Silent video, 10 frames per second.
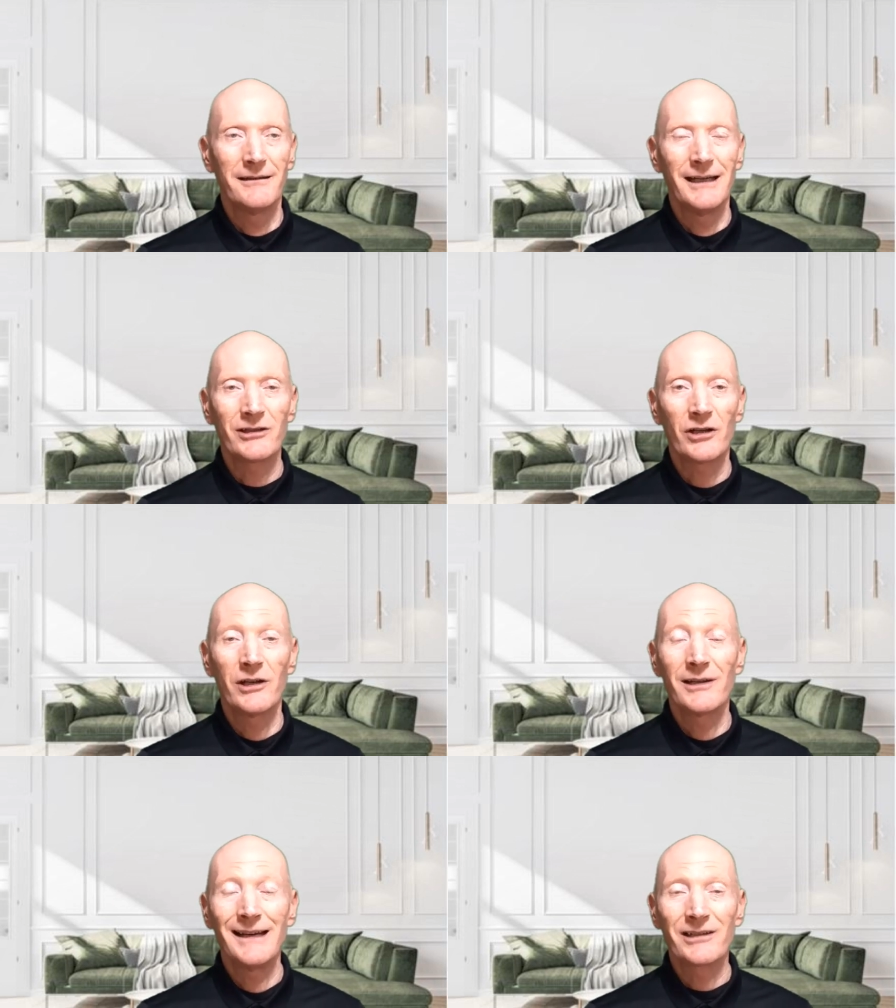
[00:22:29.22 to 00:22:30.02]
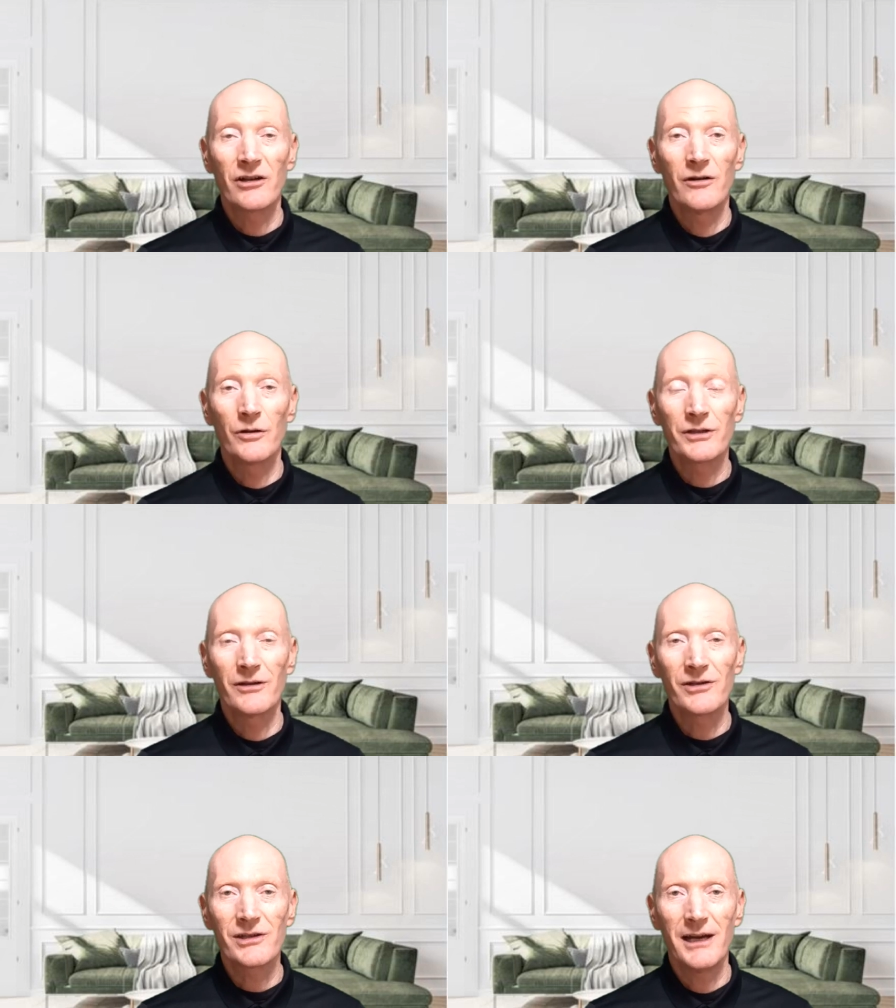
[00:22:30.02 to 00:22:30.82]
it's going to
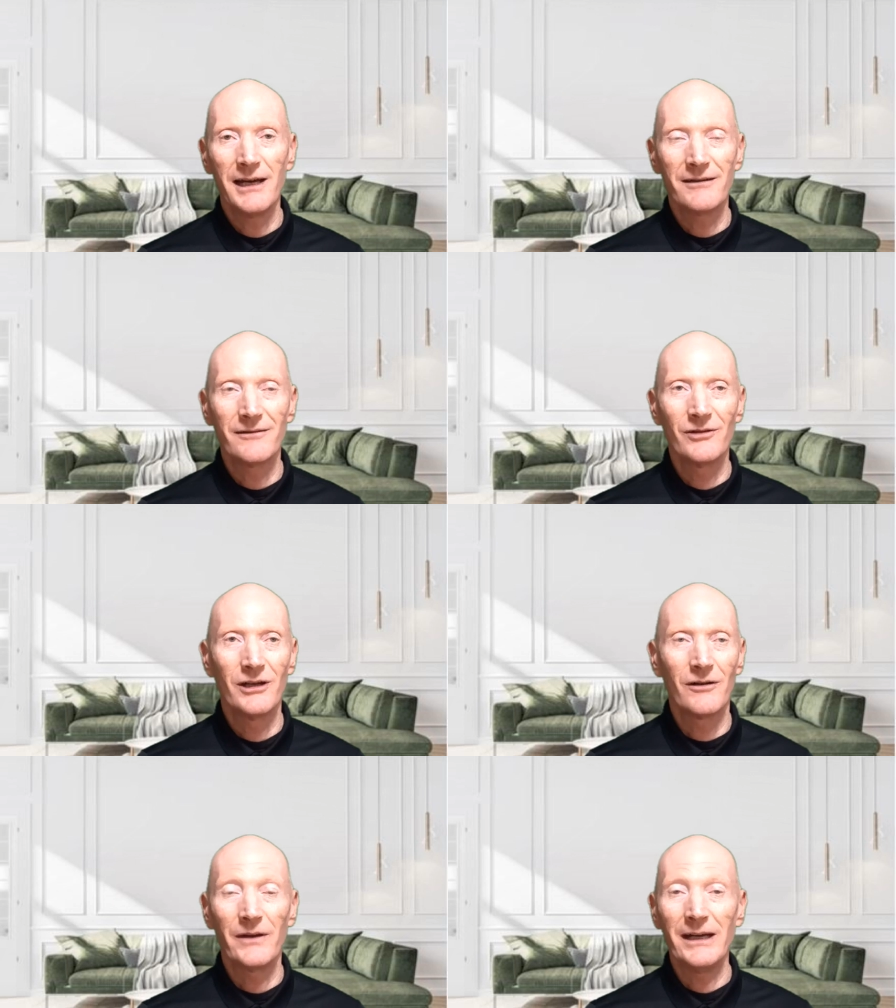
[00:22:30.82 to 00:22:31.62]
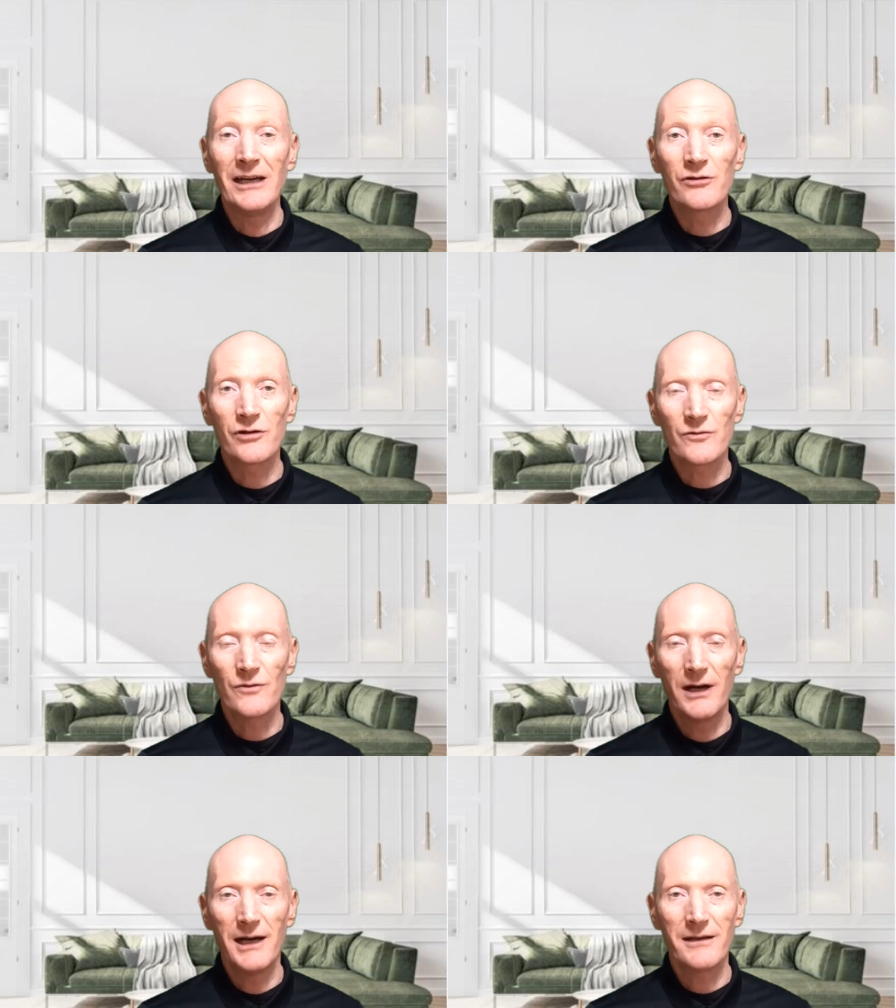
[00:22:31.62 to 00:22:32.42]
also state, the interest
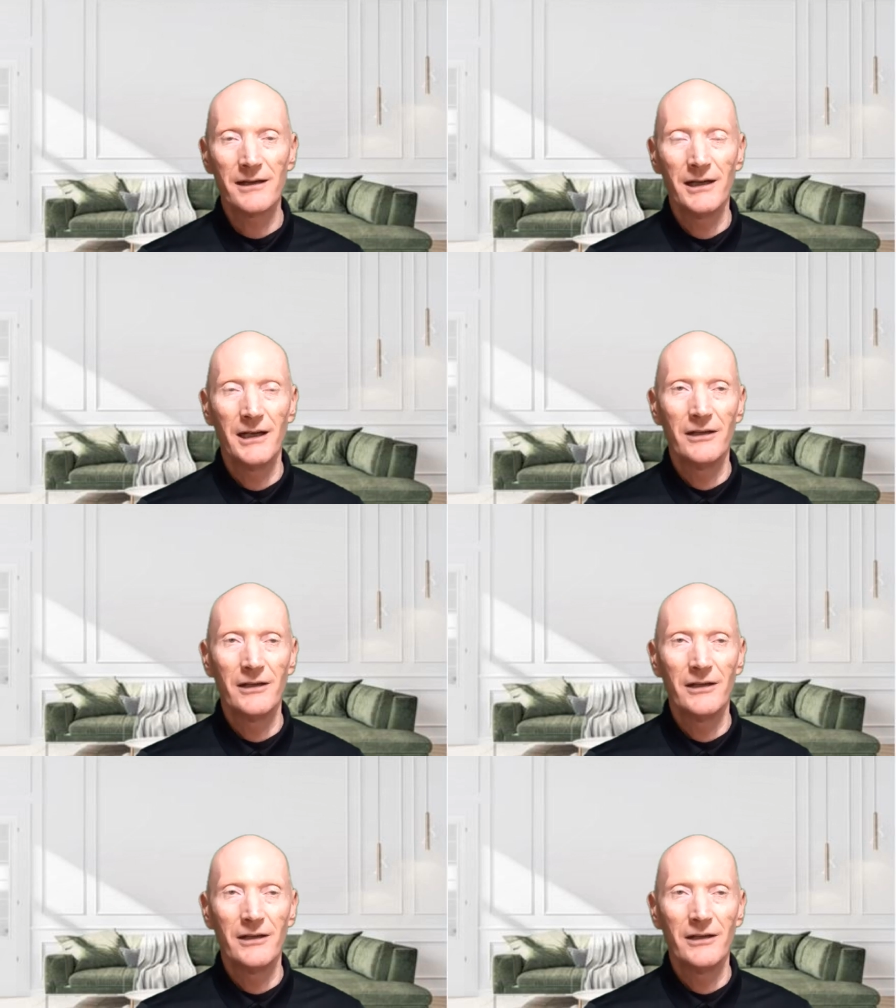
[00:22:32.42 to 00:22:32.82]
rate,